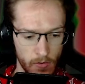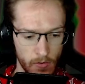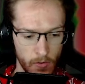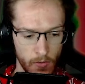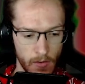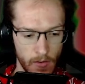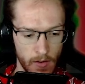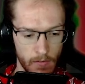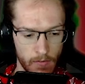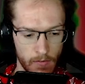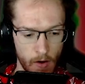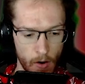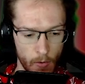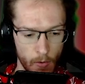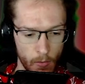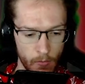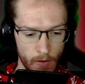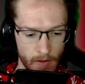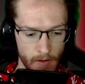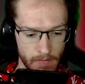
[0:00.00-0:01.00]
the
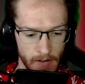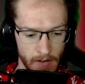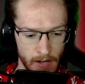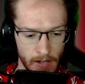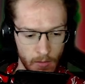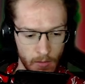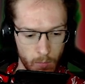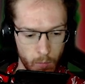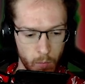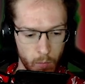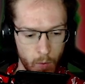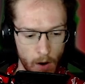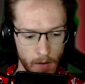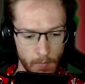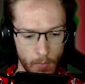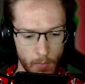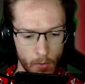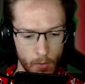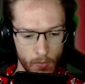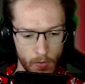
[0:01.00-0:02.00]
evolve, I think I need one
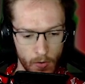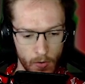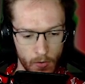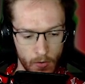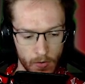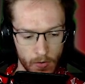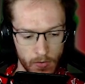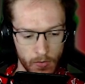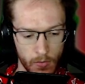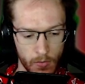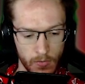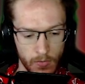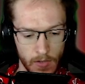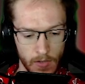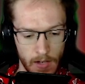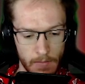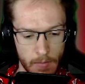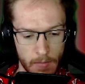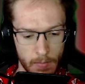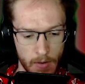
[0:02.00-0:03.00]
more of the crystals to
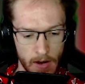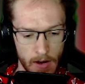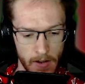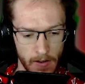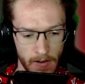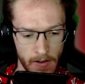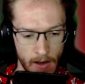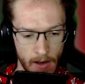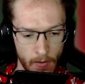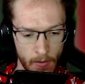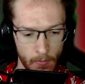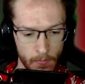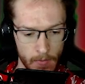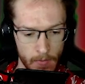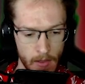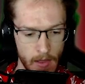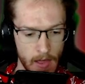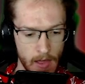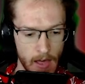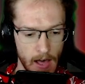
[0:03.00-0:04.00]
limit breaker now,
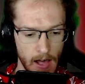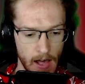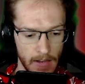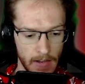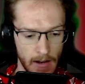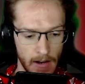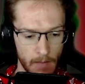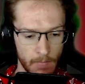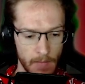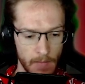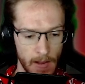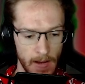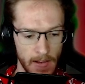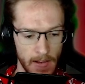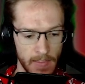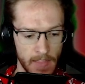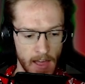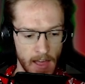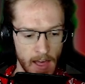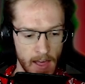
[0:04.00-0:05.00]
and then I'm nearly
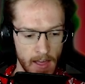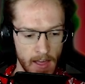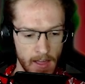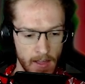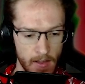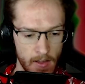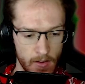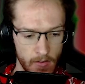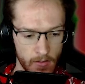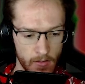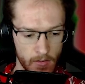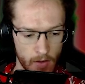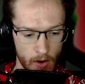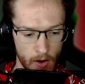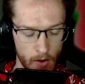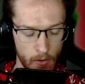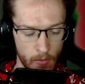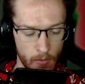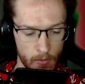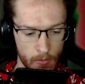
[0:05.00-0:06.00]
there.
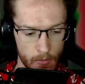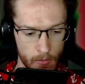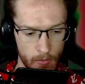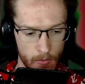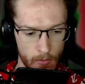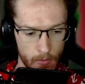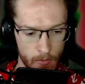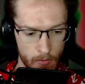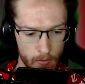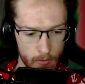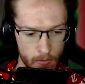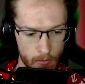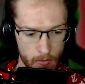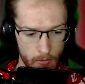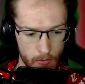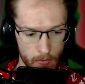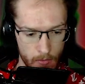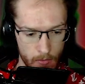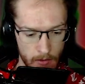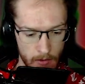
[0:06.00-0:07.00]
So
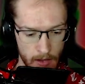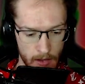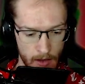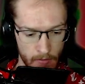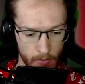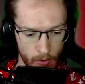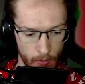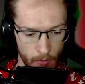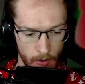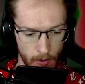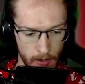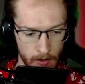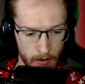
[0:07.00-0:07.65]
yeah, I've got one.